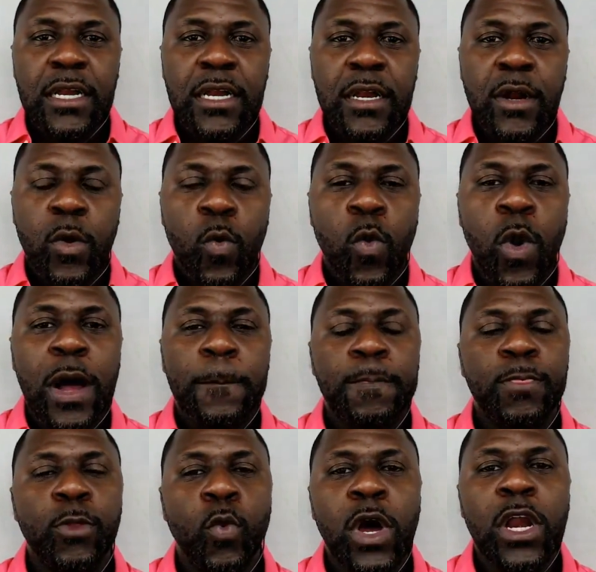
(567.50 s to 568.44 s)

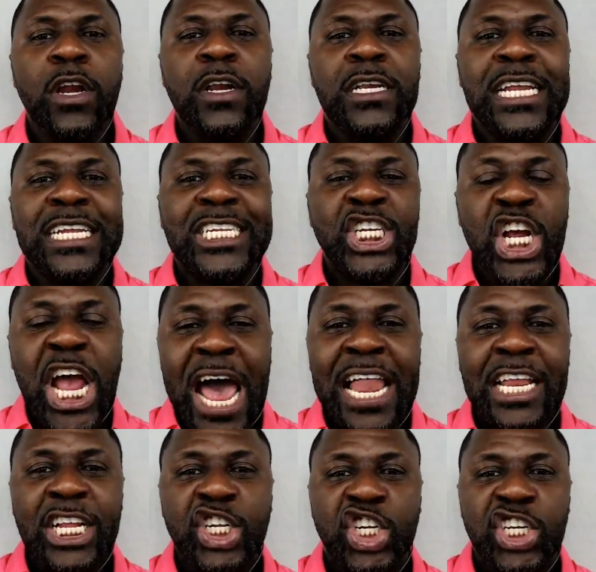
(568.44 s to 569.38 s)
are the
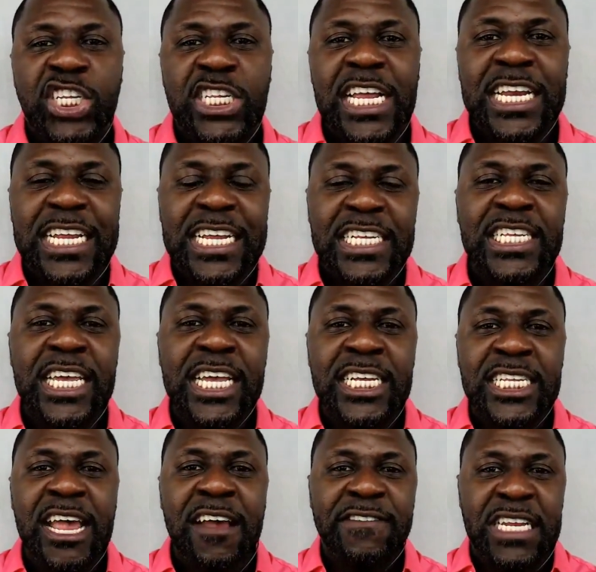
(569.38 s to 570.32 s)
challenges that these kids
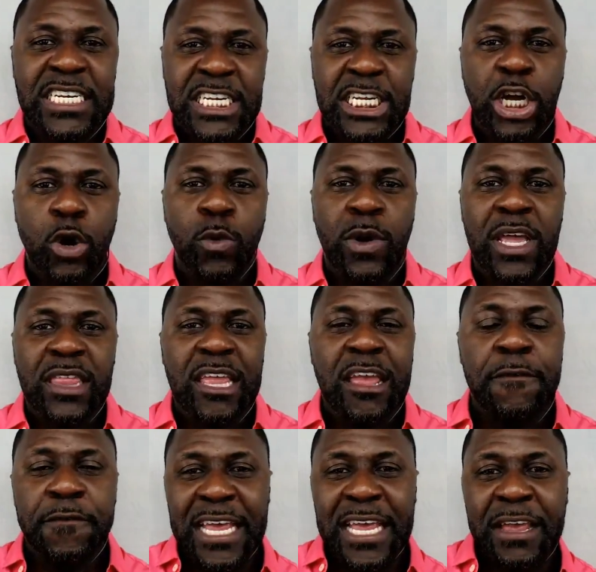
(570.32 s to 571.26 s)
have to deal with if
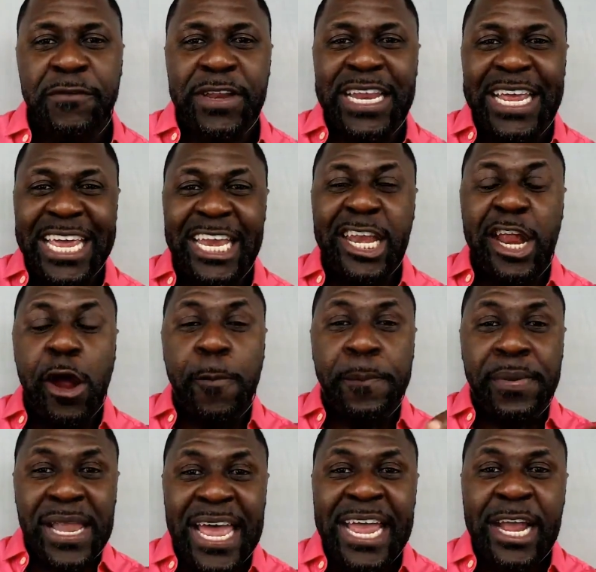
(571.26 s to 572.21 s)
even in their
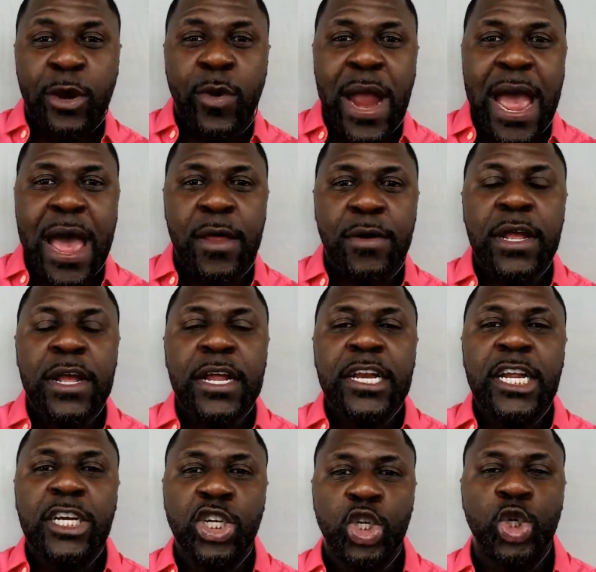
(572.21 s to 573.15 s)
playground,
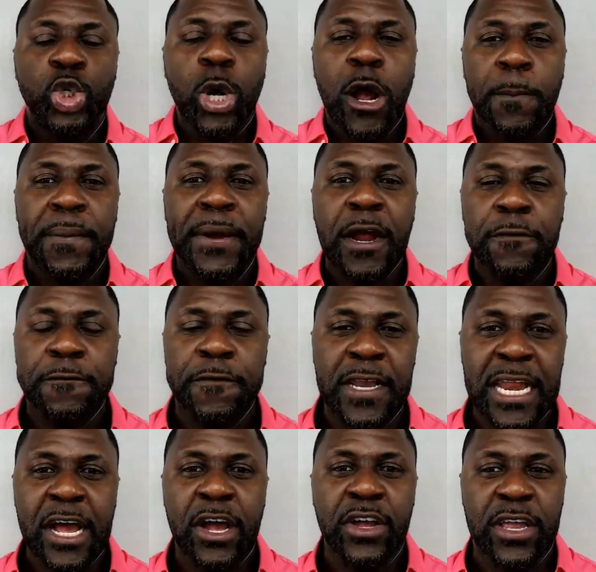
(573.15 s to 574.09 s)
there's drug
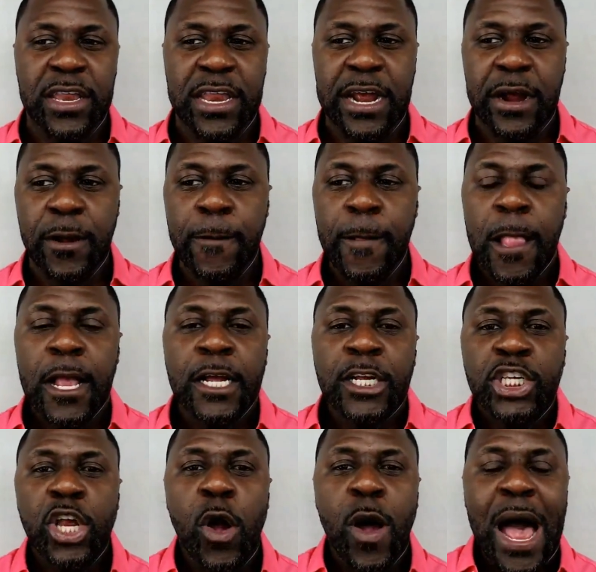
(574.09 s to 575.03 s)
paraphernalia there.
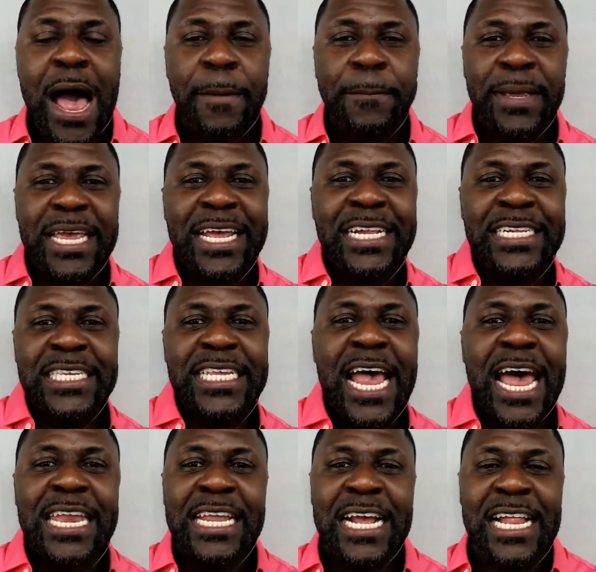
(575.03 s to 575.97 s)
So I'm inside
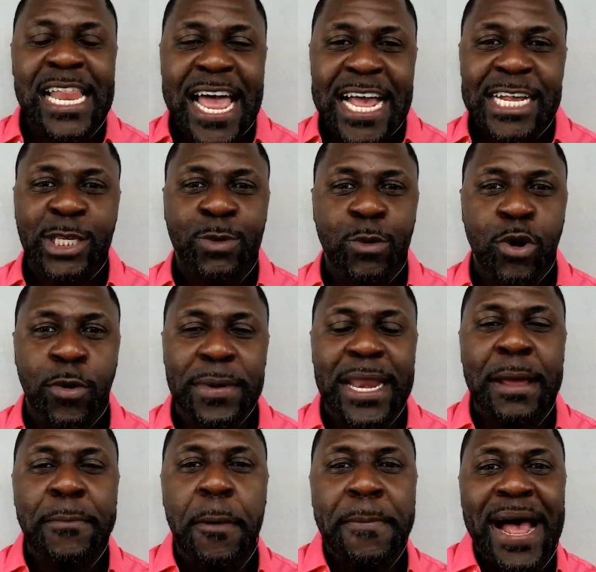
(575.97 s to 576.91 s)
the classroom and I'm
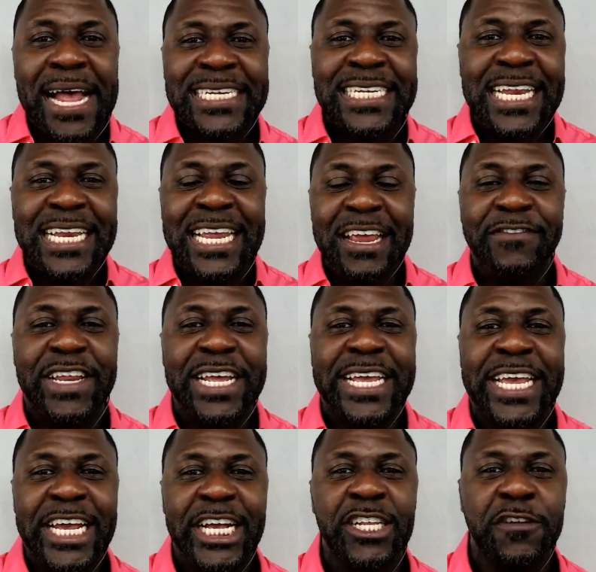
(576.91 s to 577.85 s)
about to leave the
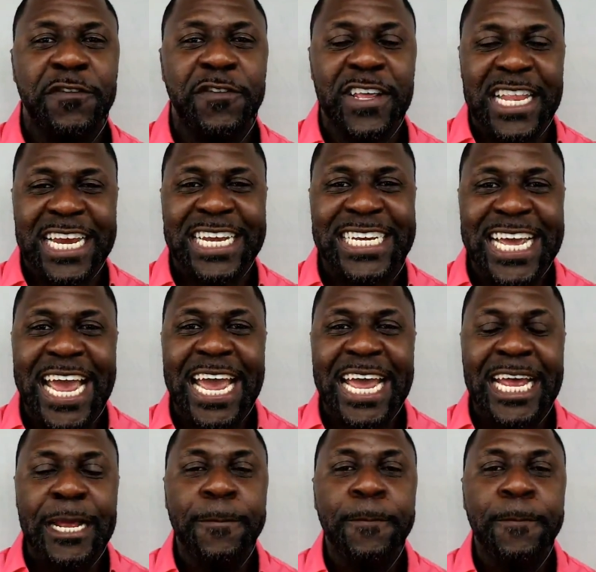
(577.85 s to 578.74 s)
kids for the day